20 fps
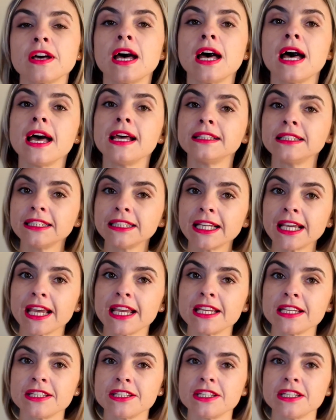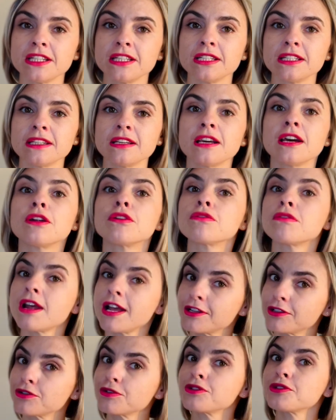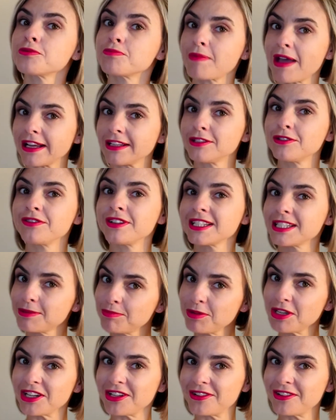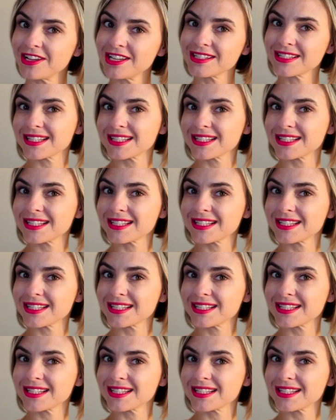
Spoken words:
and engaging retrospective experience.